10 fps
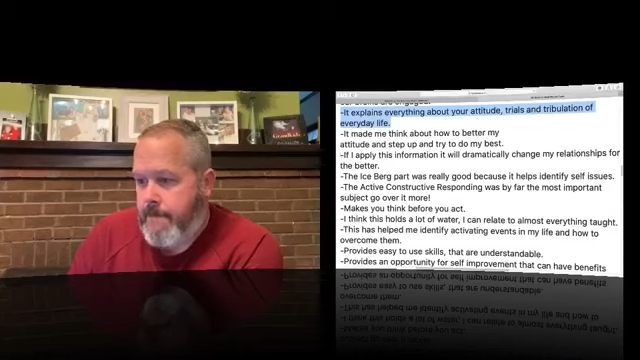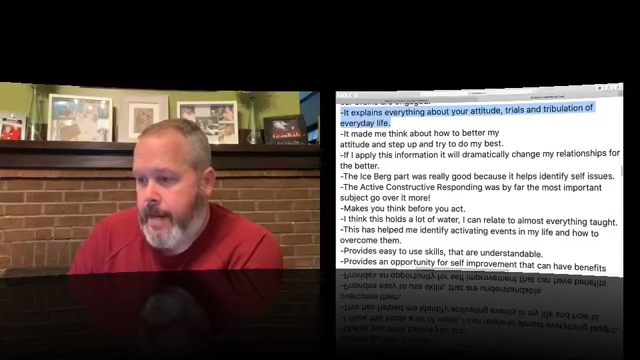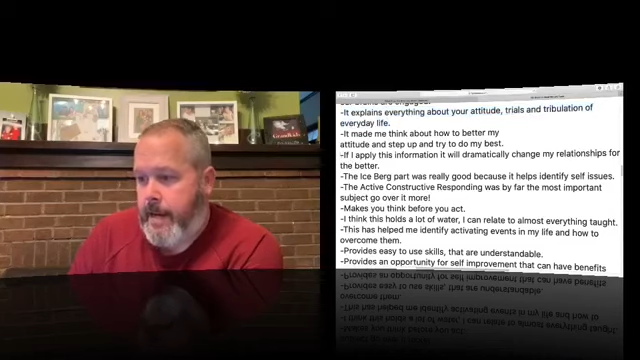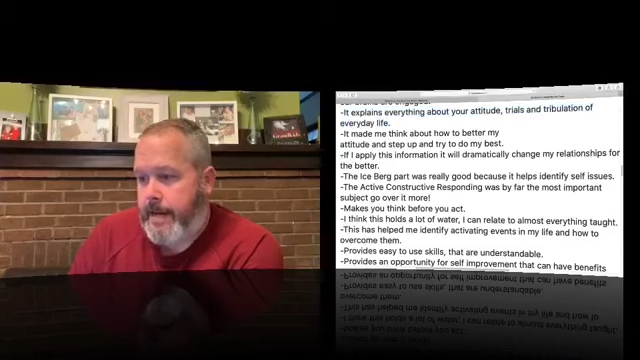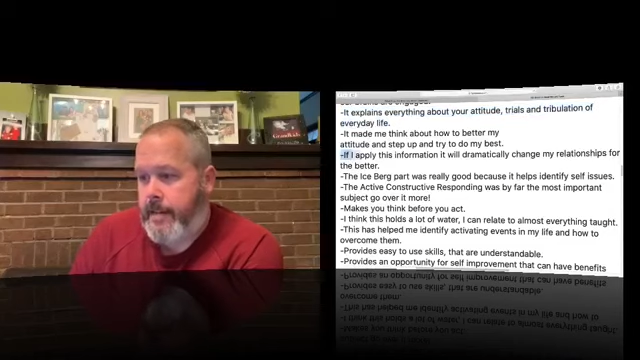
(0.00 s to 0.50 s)

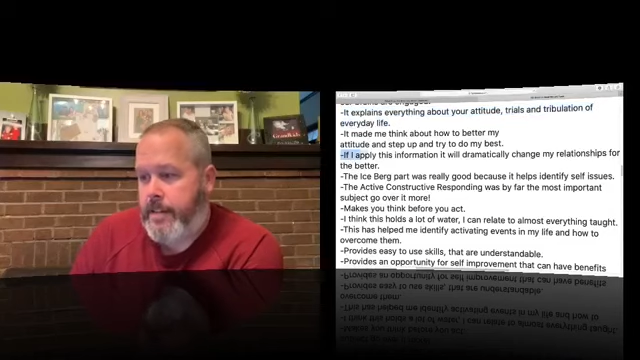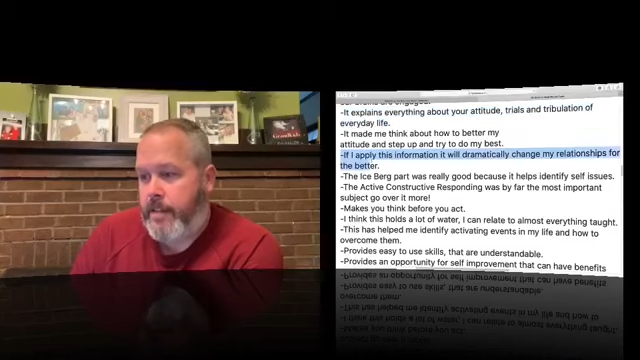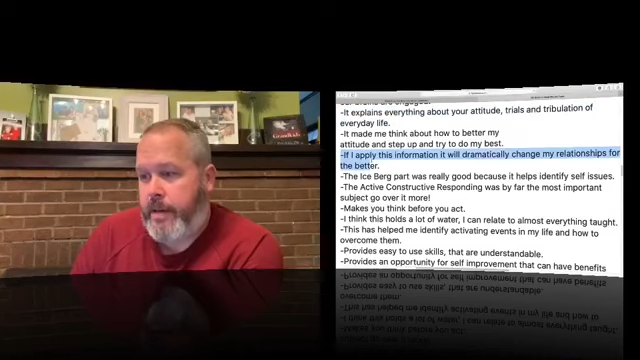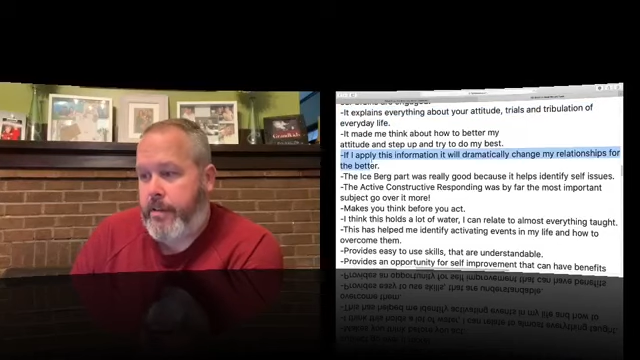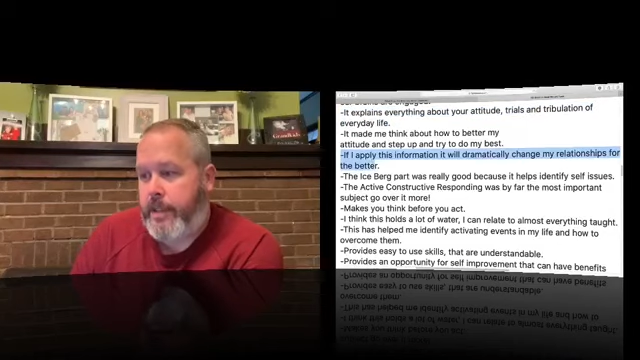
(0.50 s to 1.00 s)
Here's a
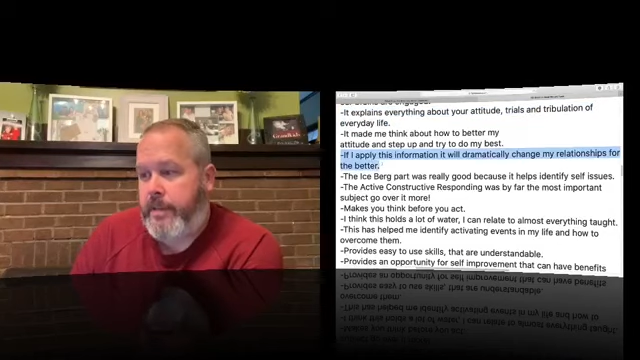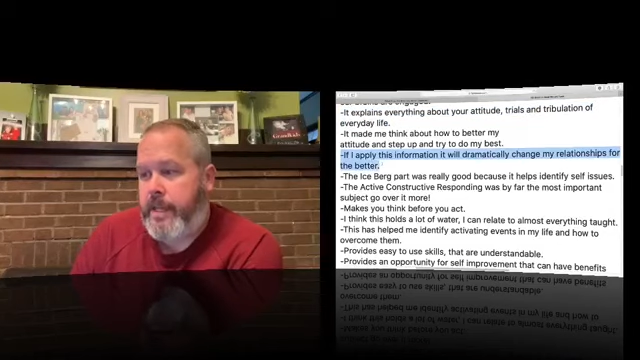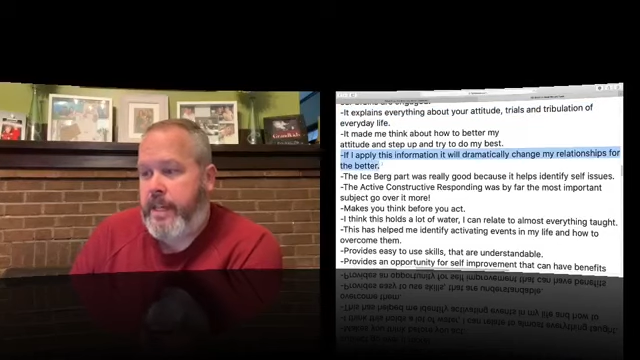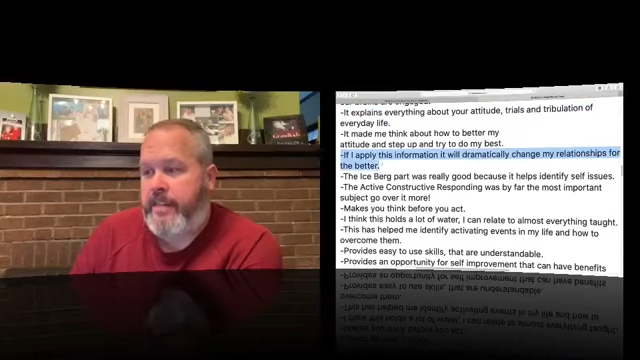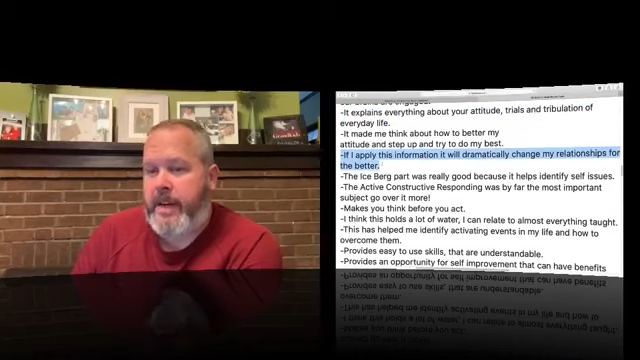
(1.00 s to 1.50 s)
great one.
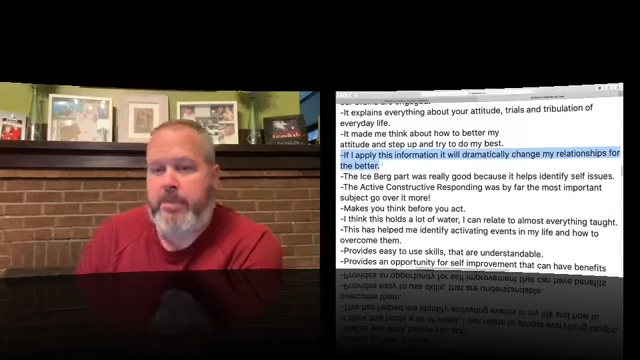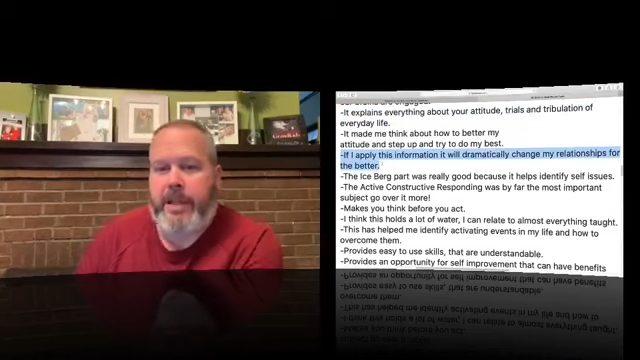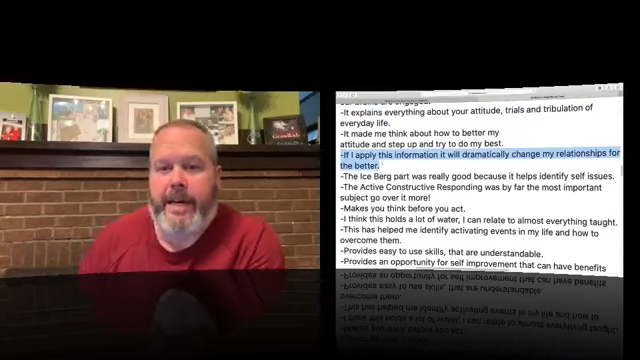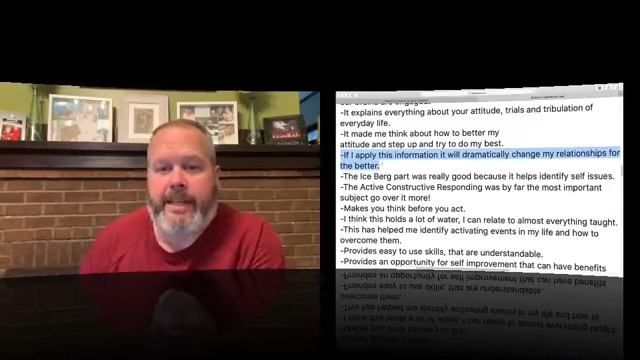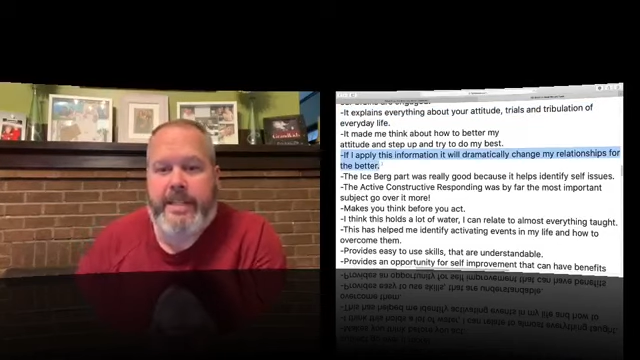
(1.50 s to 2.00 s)
If I
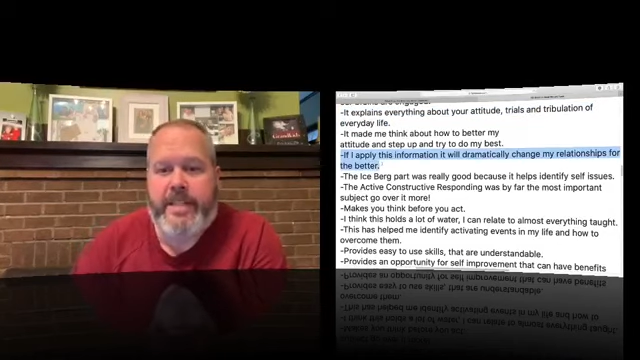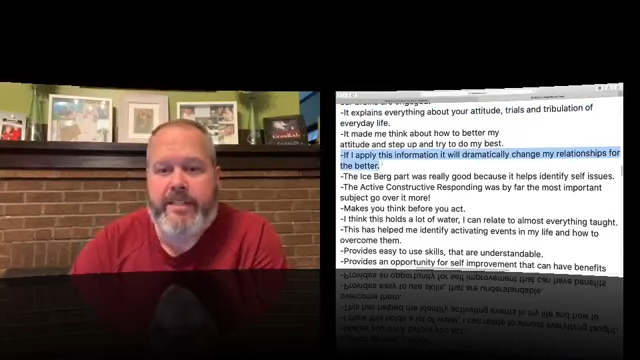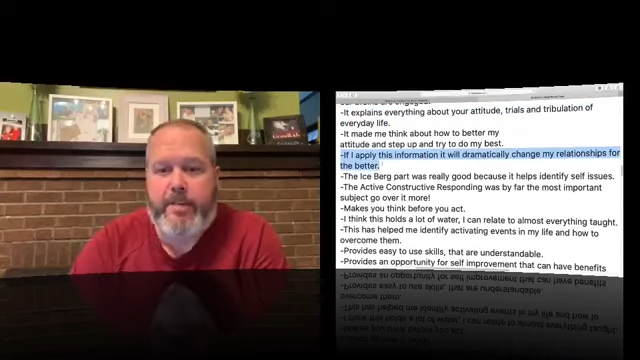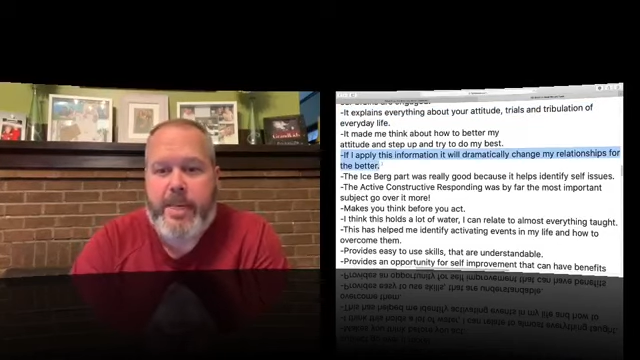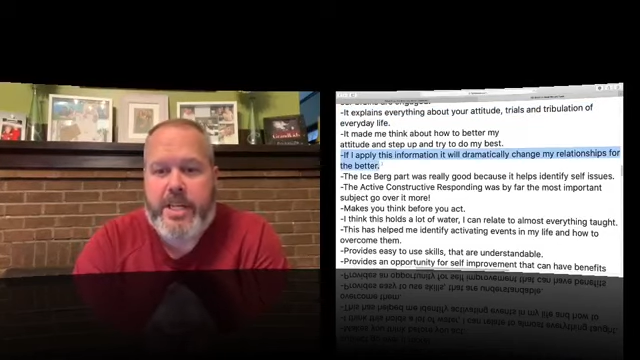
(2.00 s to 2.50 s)
apply this
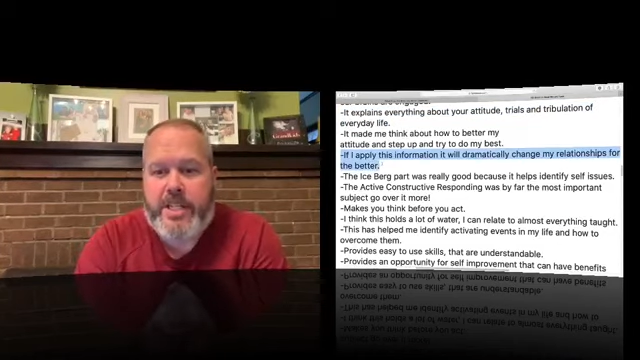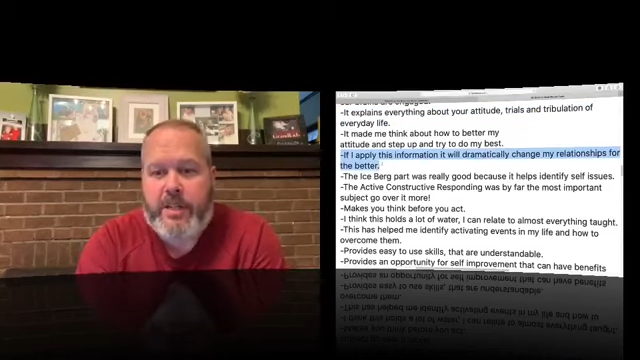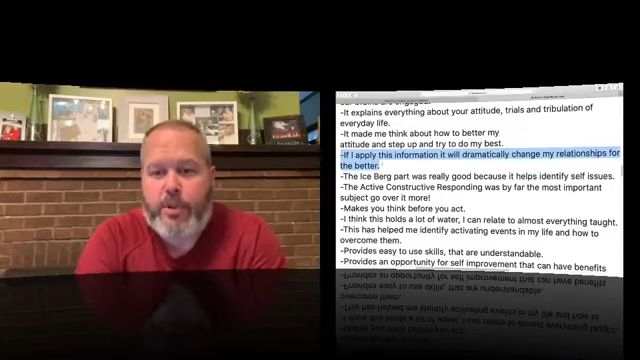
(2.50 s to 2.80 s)
information,